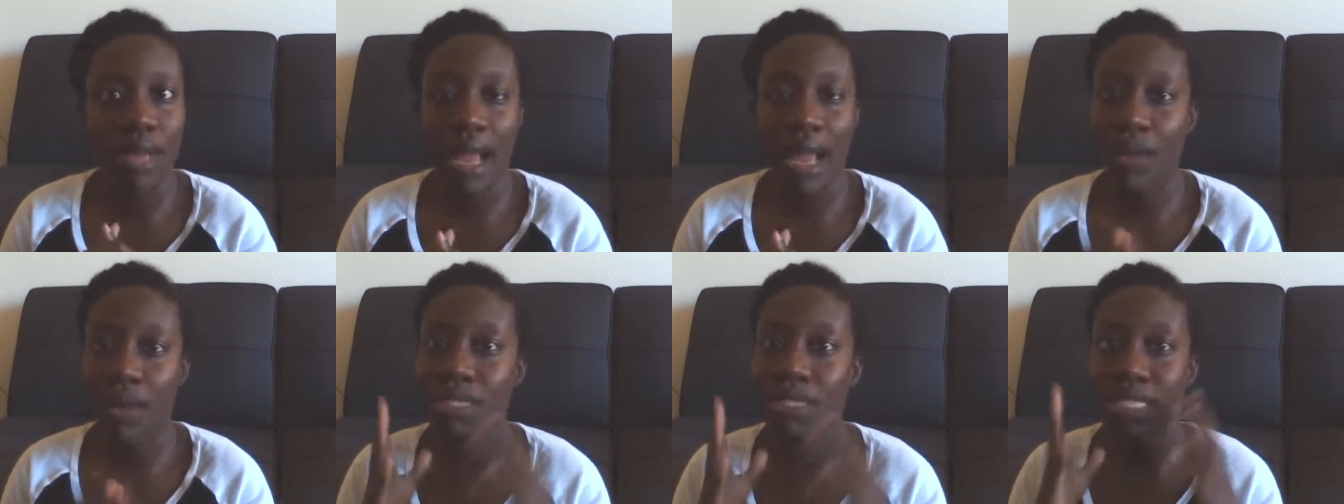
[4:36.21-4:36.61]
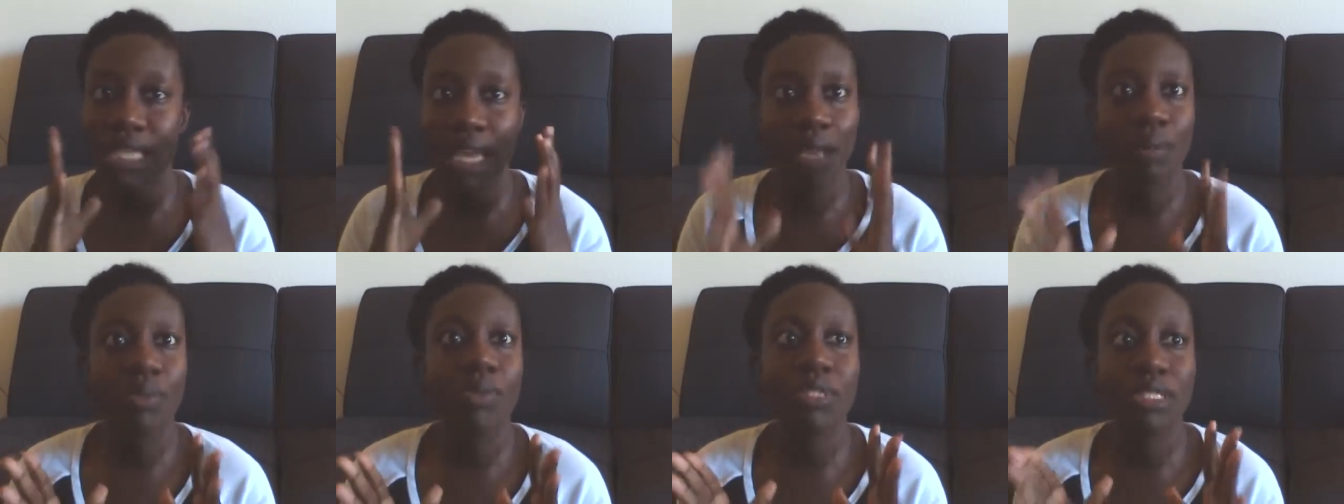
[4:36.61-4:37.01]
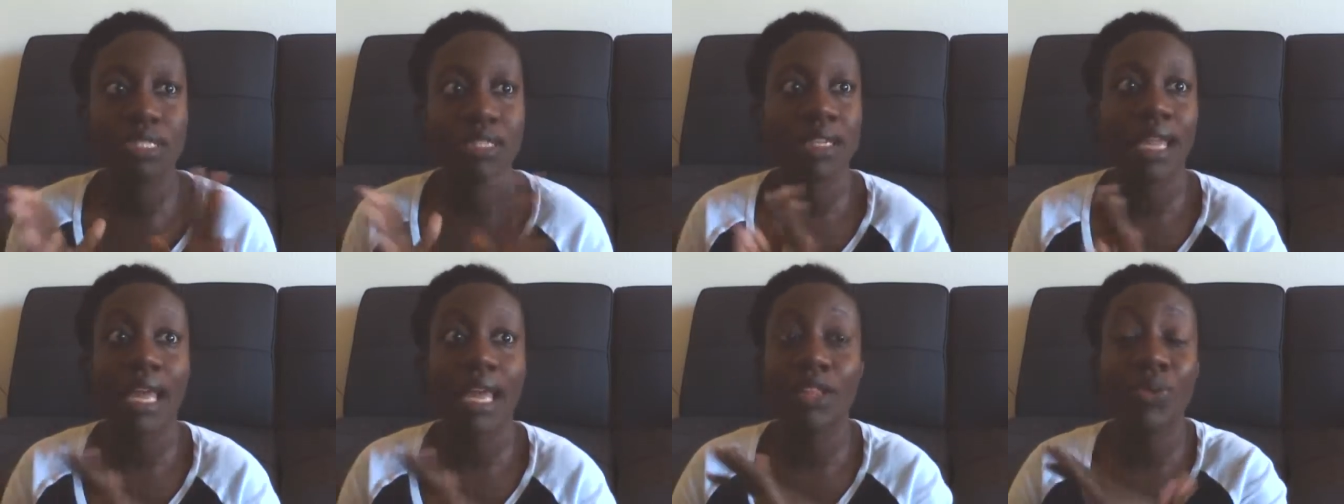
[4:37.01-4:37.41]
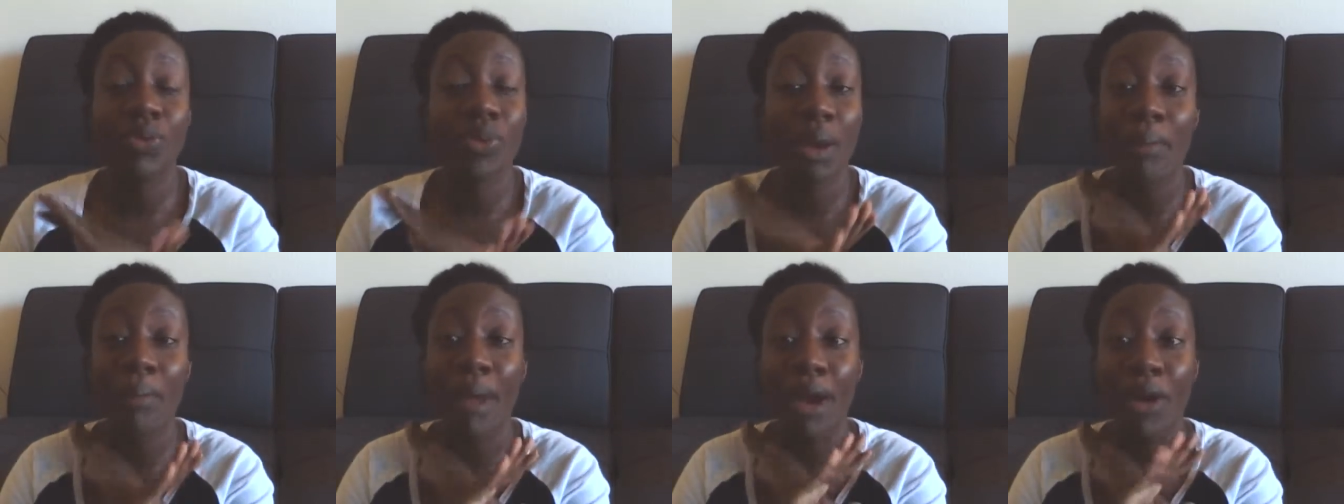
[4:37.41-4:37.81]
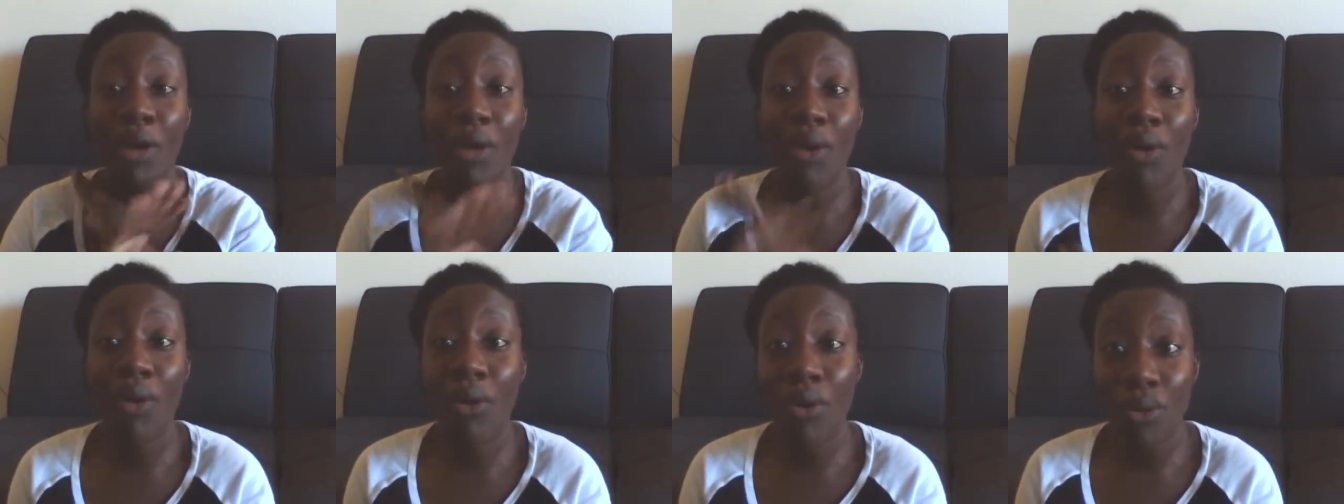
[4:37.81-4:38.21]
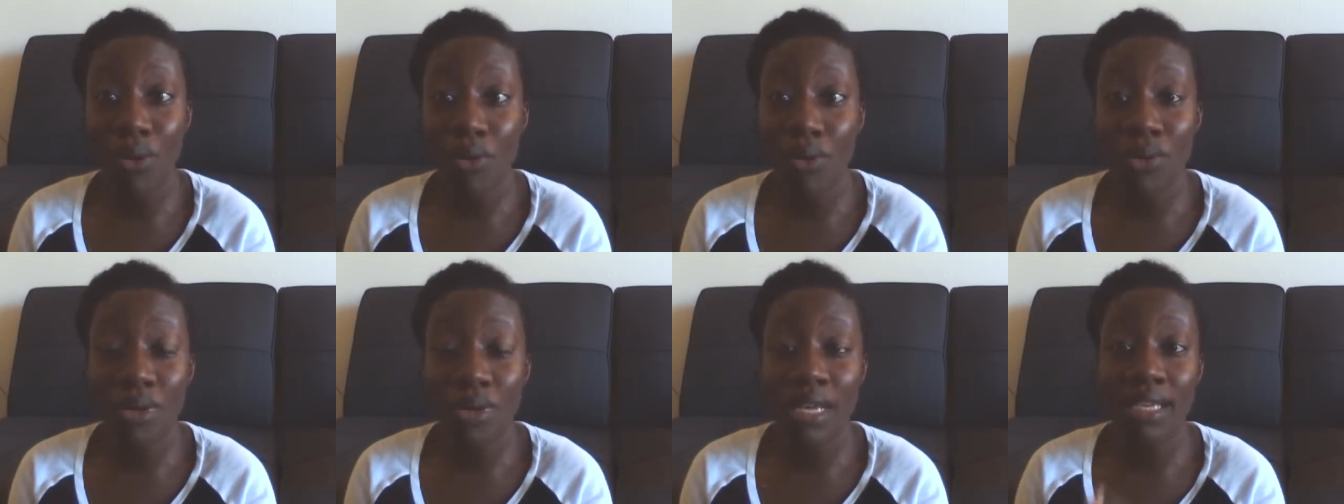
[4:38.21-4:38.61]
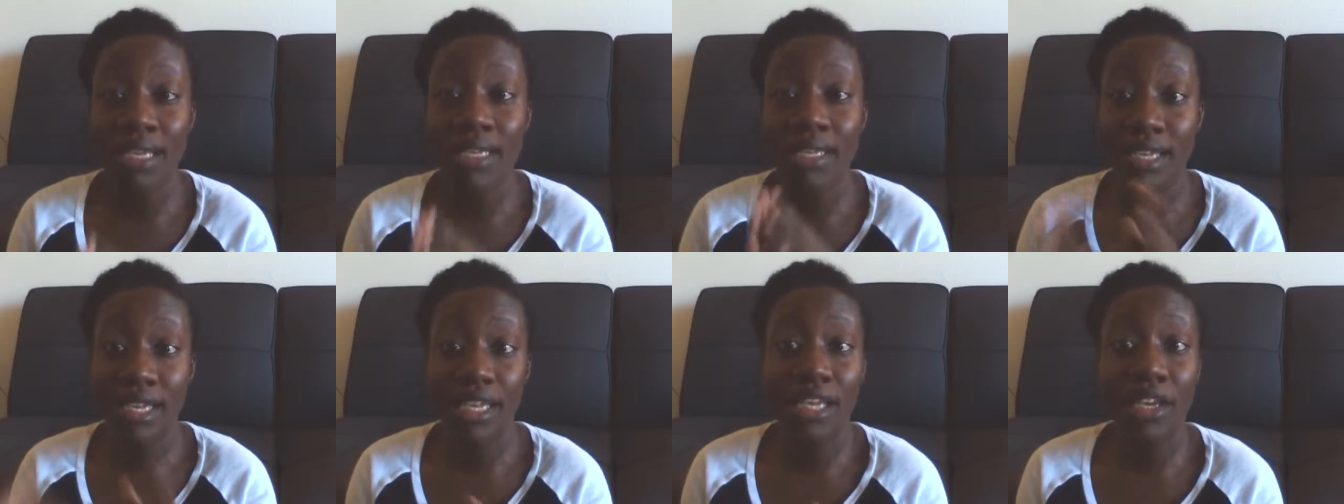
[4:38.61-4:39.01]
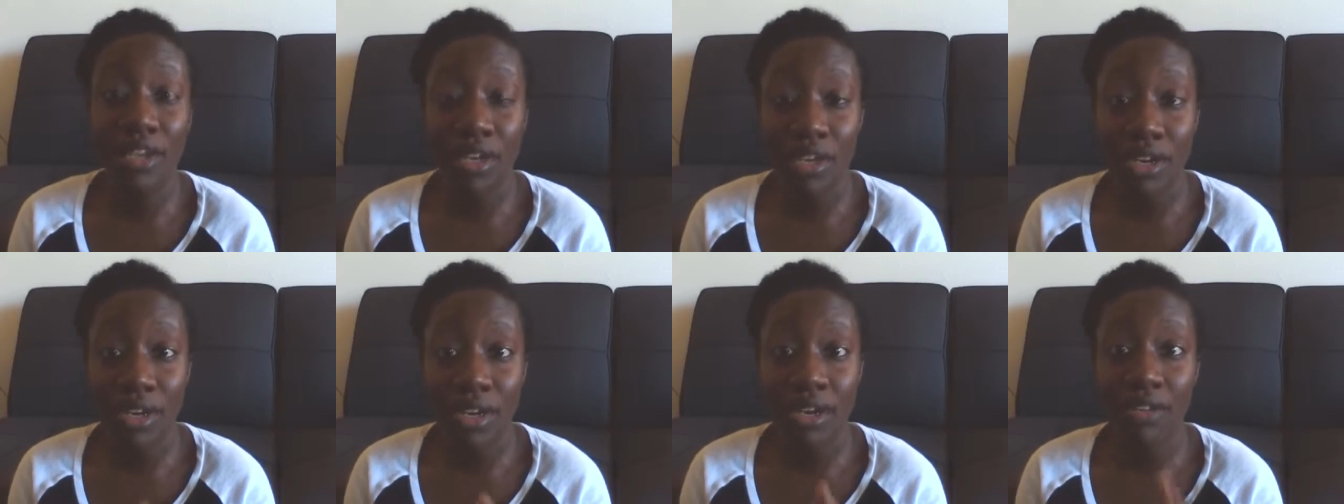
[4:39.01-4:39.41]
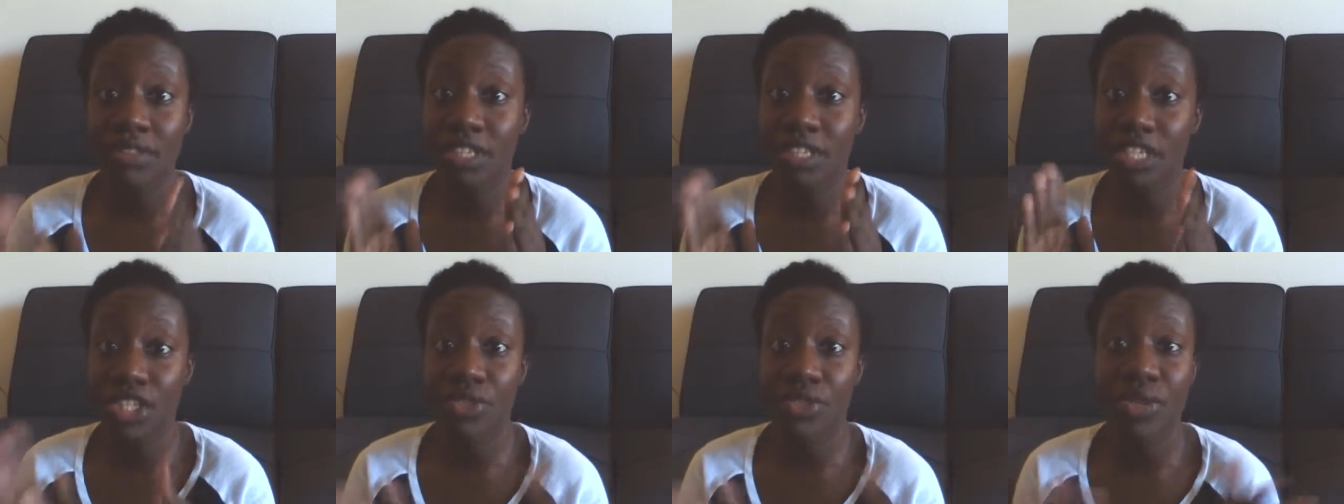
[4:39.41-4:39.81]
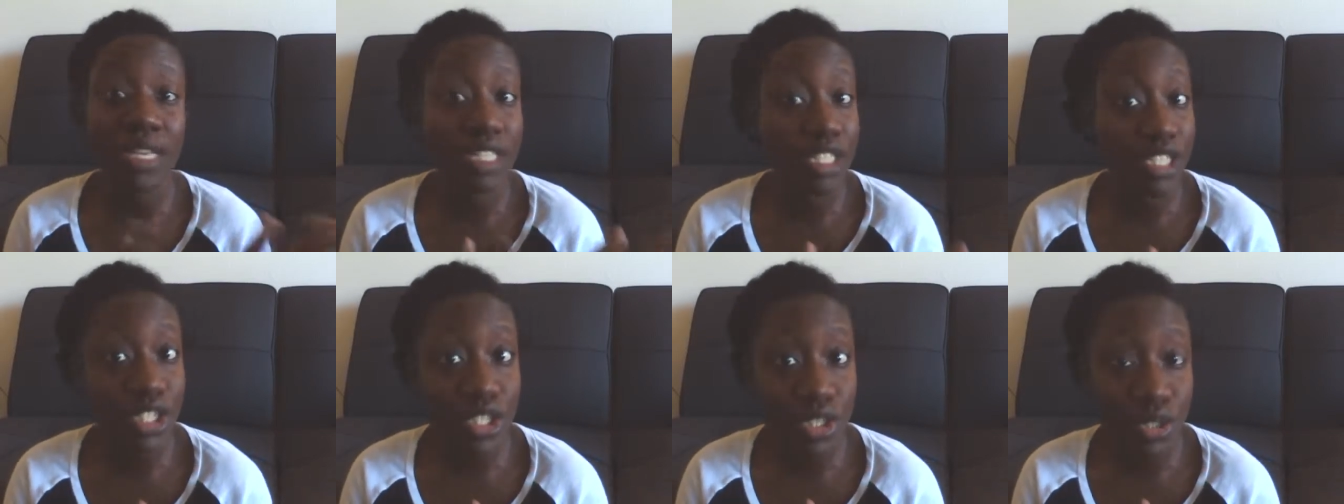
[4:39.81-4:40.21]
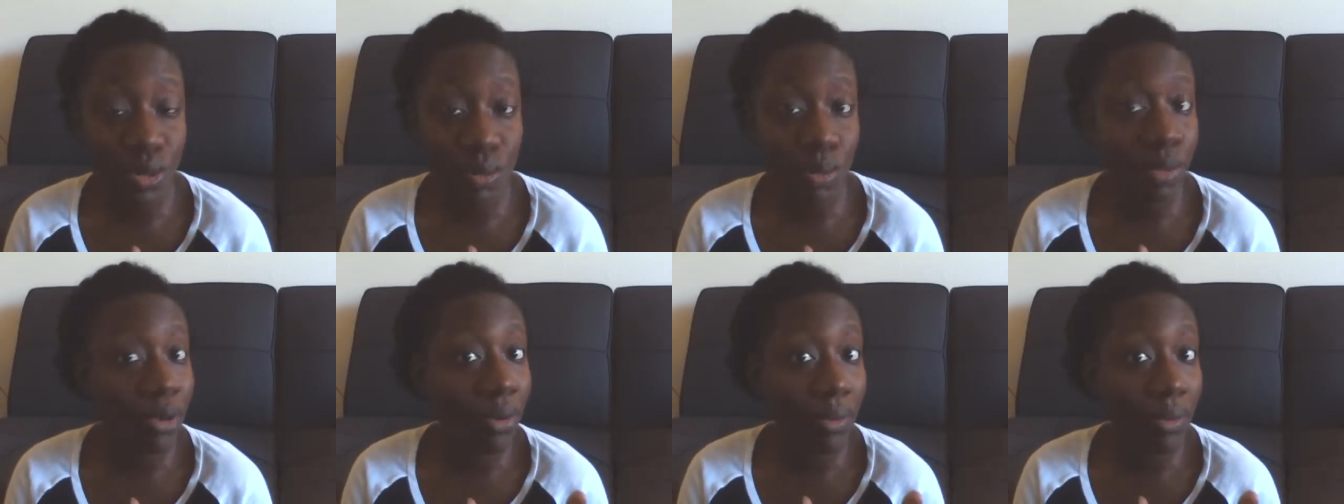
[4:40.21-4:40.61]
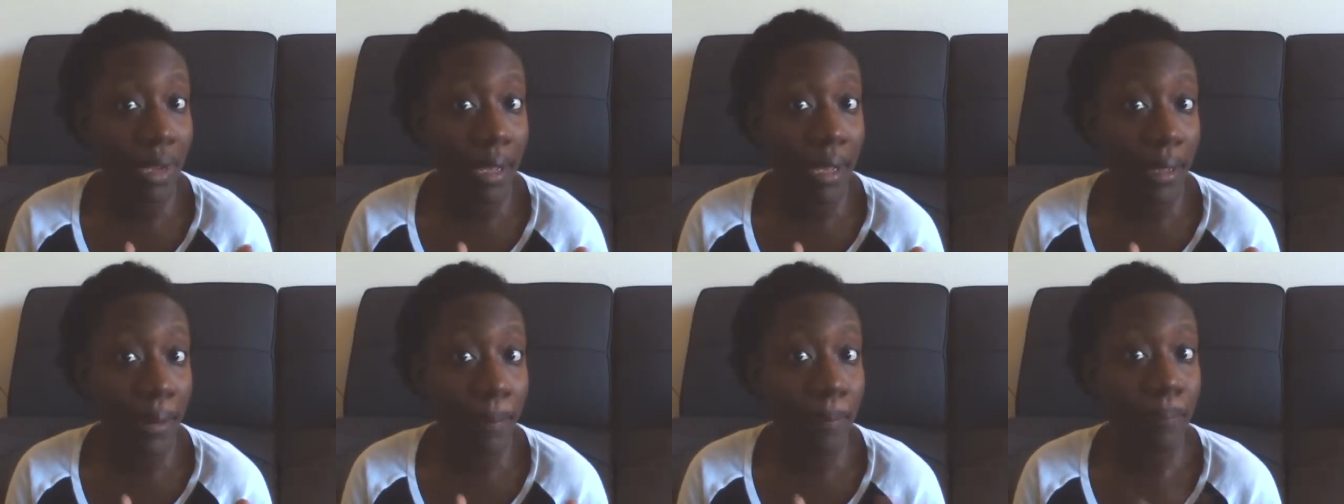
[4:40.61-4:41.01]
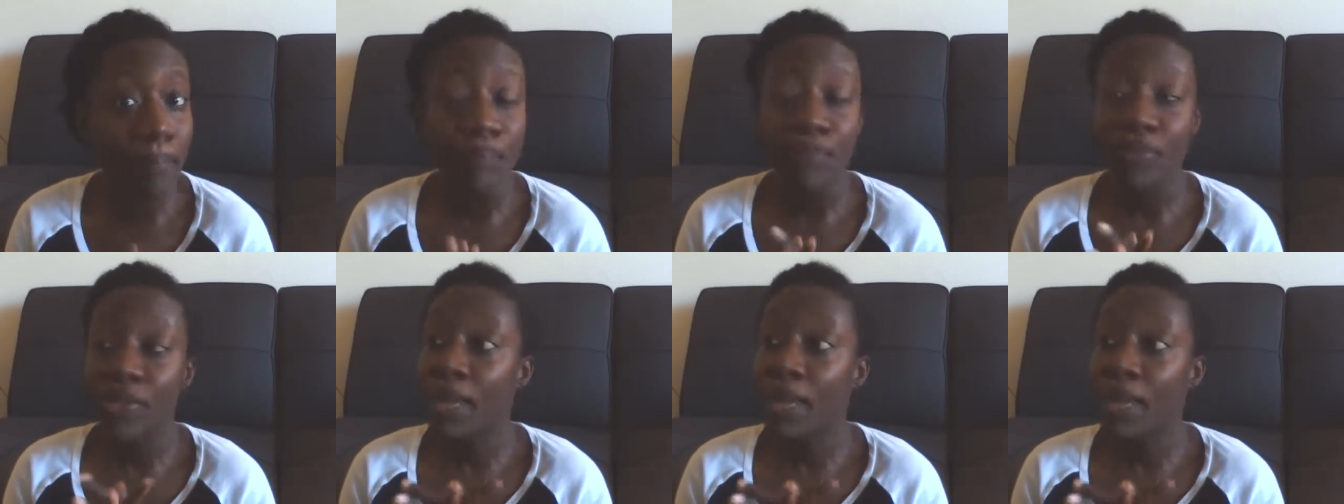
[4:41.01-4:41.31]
I was able to, like, throughout my whole year of this transitional program,